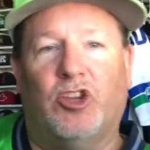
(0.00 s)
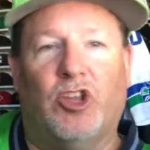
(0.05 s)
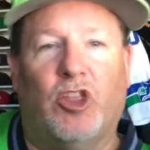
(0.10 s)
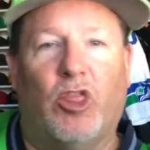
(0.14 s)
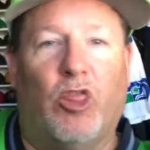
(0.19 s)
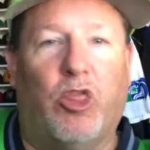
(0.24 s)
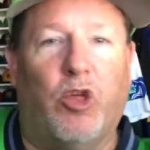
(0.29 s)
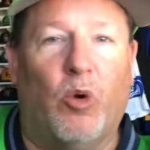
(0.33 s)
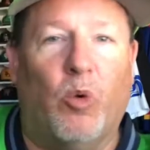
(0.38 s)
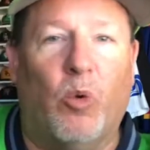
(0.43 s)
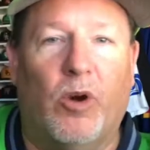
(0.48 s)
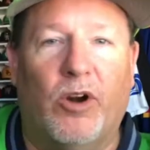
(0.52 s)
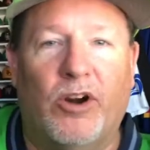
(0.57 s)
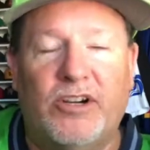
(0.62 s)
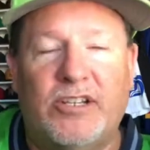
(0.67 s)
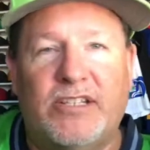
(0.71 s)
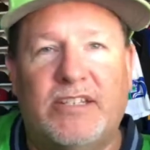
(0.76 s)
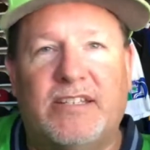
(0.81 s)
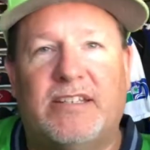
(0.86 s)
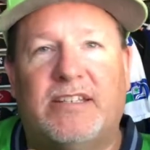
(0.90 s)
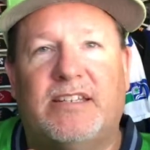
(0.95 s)
the
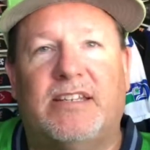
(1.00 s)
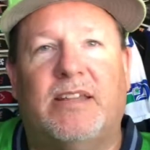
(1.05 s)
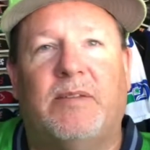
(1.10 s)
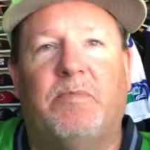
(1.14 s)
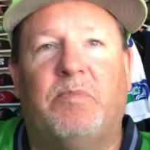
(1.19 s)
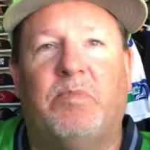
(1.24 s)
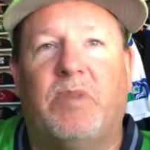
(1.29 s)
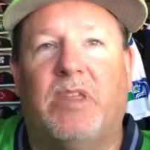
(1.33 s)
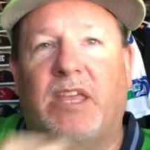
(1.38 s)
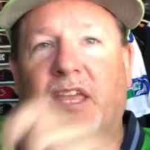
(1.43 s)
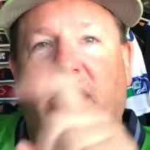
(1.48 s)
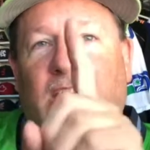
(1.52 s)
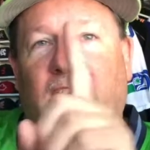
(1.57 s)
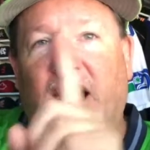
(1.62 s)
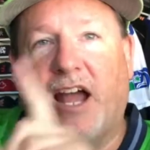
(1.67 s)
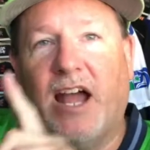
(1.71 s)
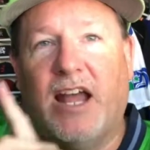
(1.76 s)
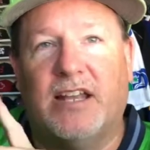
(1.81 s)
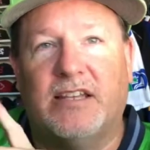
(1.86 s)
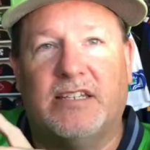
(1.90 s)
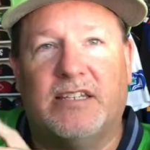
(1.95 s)
worst, he
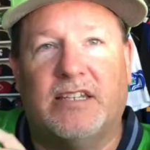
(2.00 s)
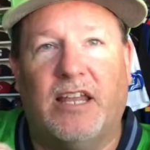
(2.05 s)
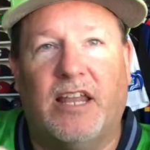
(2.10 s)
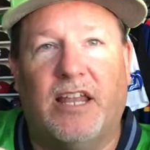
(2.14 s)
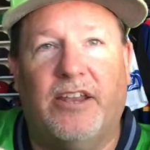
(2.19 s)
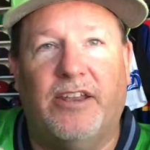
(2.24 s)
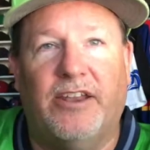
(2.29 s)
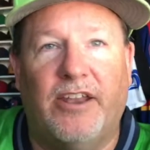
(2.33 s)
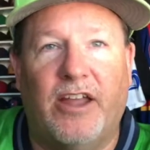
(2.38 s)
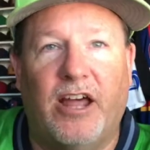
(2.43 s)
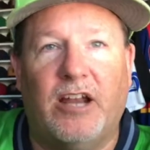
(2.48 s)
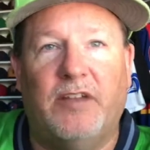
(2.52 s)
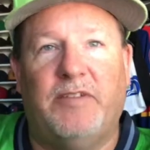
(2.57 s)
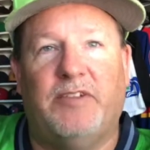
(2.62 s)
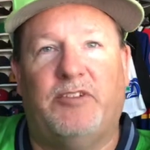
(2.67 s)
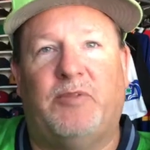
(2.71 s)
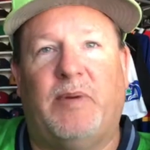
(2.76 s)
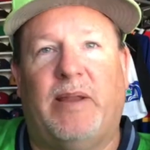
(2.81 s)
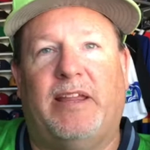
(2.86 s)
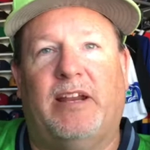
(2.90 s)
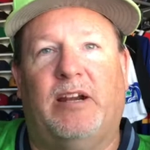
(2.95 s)
got none of his
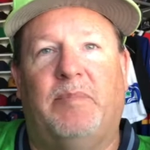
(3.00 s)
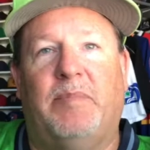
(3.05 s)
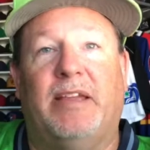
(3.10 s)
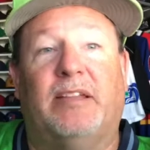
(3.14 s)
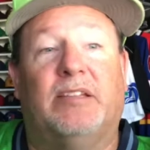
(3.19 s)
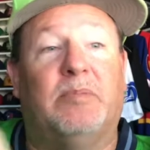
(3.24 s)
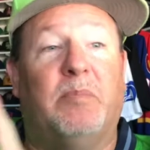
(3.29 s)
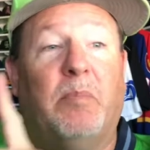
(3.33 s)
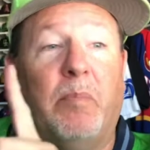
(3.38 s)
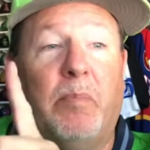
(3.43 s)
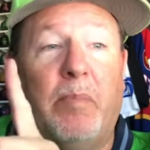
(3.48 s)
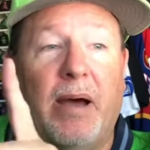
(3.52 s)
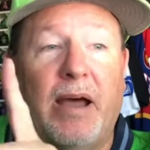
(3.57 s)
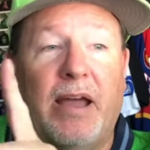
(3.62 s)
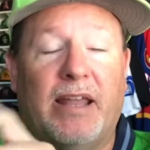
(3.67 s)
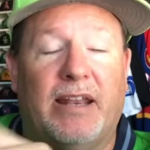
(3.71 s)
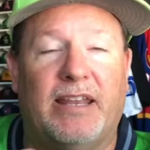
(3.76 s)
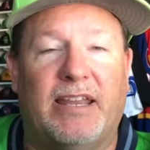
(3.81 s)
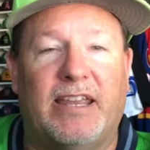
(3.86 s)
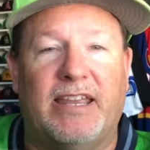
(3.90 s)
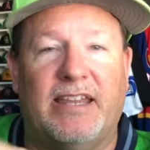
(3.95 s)
regular picks, but
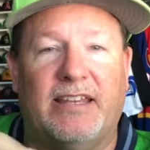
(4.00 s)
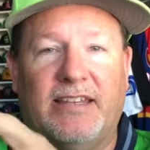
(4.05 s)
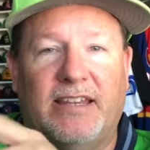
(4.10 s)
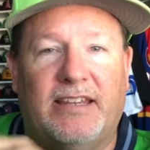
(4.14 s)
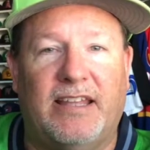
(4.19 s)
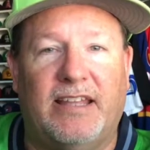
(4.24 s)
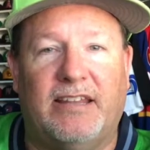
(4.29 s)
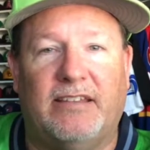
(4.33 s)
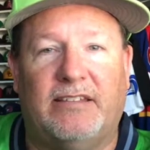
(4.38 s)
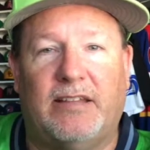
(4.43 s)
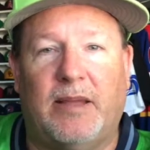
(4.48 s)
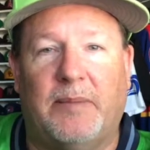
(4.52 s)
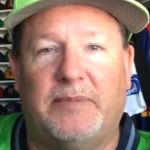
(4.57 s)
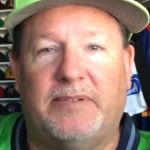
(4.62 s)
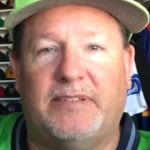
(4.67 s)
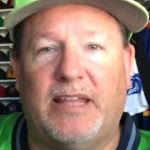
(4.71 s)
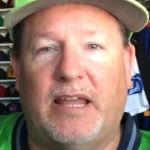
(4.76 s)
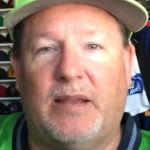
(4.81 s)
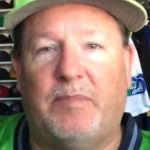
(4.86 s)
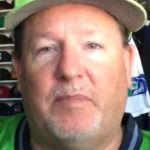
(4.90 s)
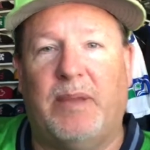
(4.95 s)
he did get his
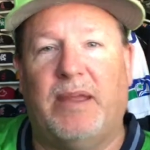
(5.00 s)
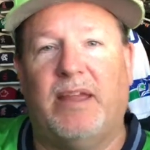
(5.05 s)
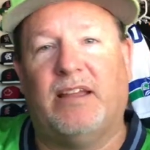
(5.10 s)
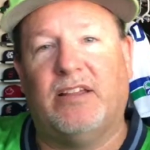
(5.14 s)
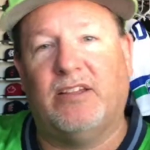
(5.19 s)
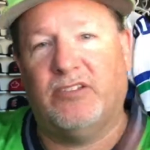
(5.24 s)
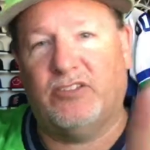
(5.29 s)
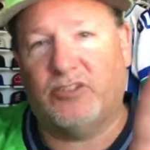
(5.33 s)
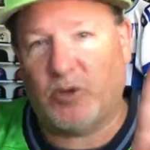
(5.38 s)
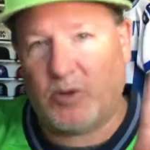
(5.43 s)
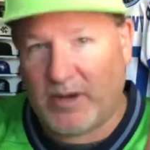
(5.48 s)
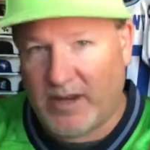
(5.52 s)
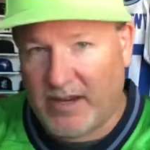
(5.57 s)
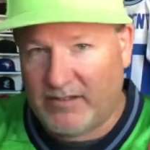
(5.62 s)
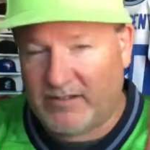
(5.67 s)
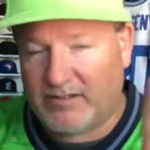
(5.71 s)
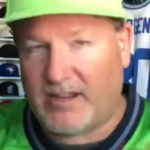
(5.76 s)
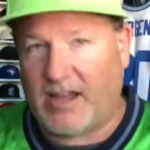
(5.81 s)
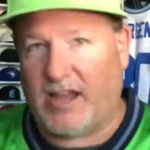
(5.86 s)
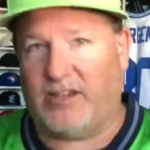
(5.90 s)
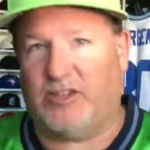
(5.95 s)
upset pick, so he's
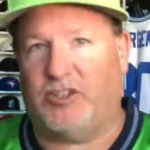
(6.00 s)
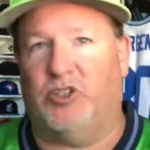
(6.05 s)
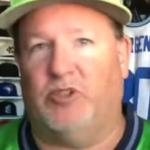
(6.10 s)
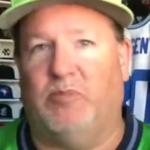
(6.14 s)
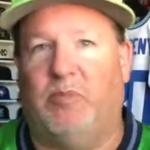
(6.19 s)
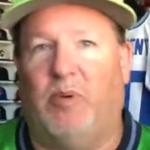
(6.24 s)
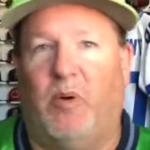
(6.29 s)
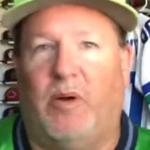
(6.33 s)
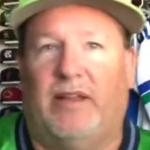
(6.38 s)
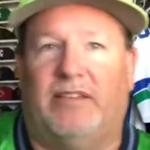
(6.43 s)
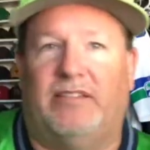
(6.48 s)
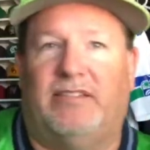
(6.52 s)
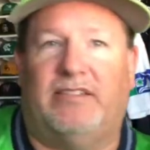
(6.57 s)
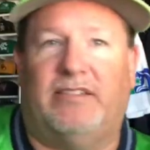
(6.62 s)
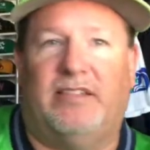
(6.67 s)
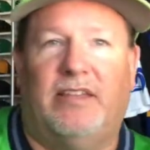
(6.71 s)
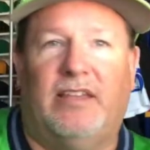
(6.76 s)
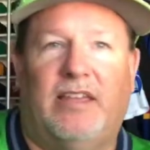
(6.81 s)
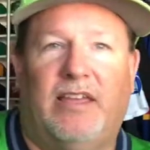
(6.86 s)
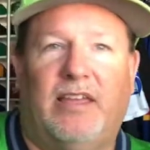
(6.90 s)
got 2 points.